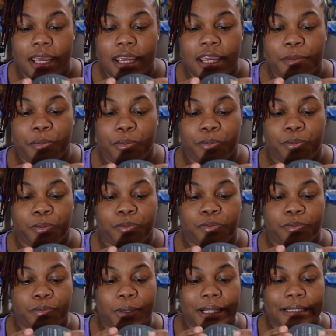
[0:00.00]
It
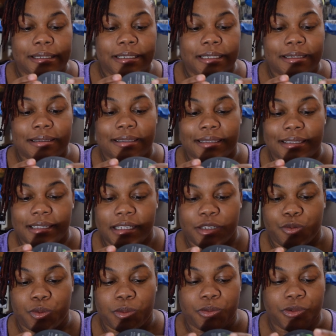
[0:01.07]
polishes teeth,
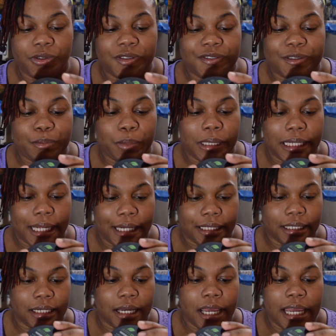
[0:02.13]
removes
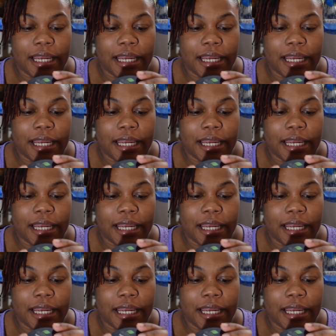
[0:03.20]
plaque,